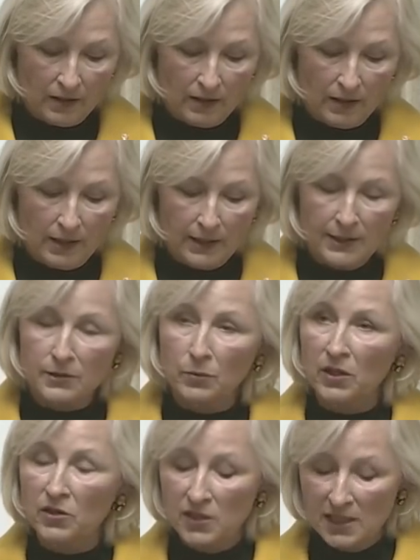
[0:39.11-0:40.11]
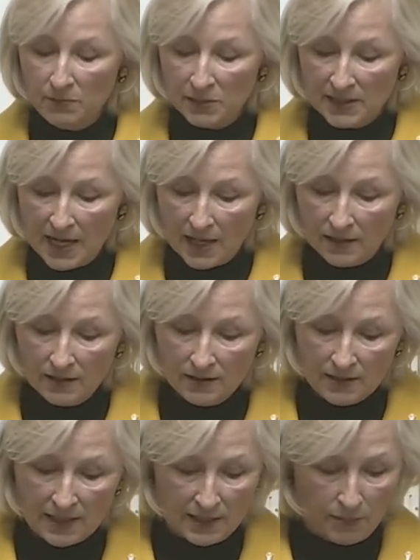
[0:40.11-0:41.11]
It is with deep
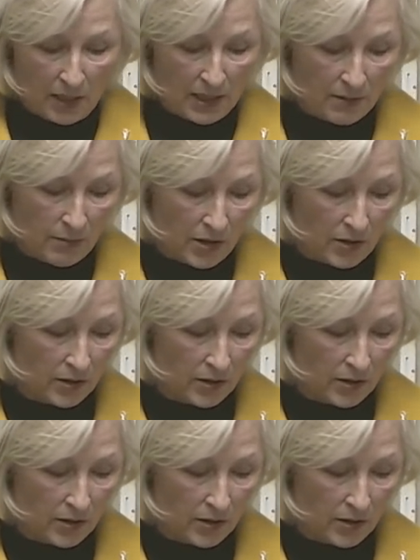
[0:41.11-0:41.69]
sadness I speak about